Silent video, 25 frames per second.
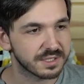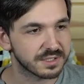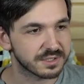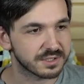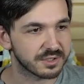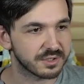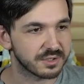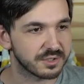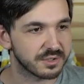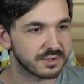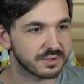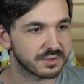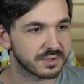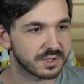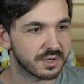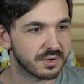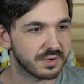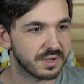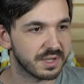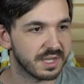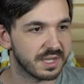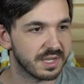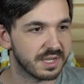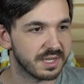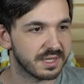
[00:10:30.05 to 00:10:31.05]
So go
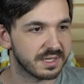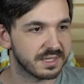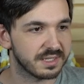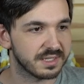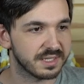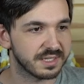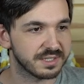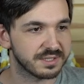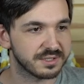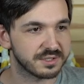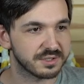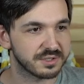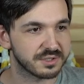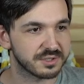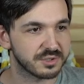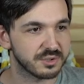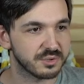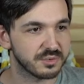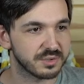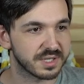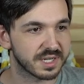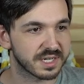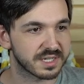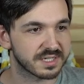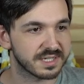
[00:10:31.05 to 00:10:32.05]
ahead, let's just
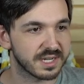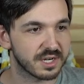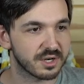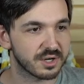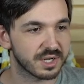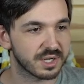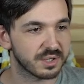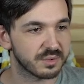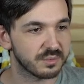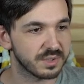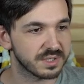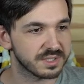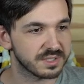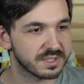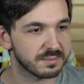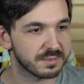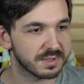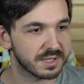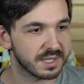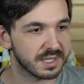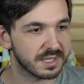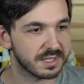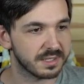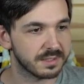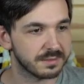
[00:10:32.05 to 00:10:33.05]
do dexterity and wisdom
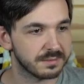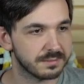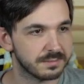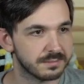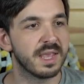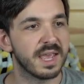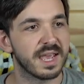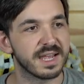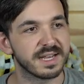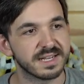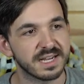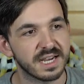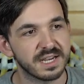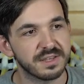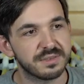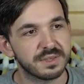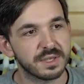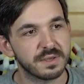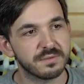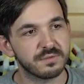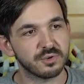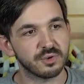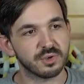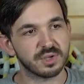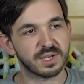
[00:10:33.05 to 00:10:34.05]
again. At 9th
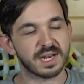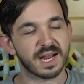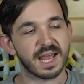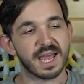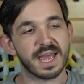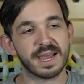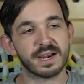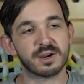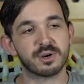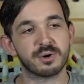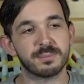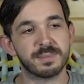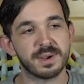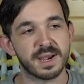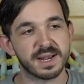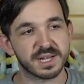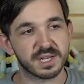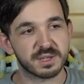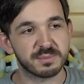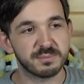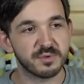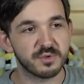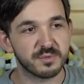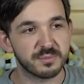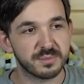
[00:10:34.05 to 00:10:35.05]
level, you get
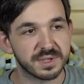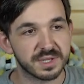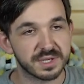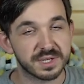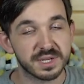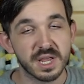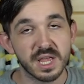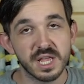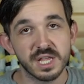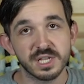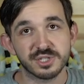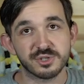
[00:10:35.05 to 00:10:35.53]
acrobatic movement.